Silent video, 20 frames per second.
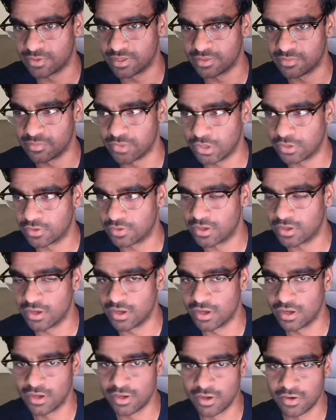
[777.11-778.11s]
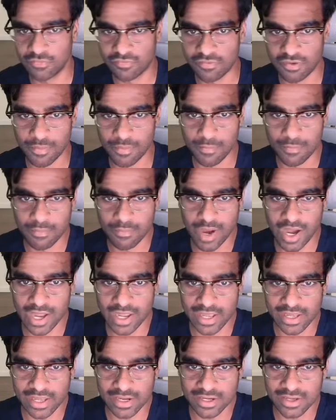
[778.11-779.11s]
input from my
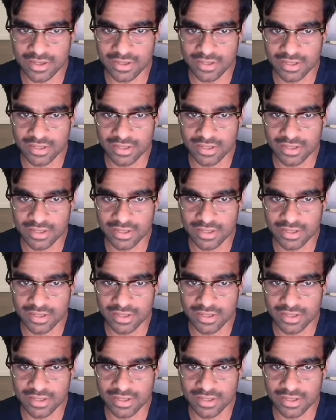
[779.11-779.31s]
end.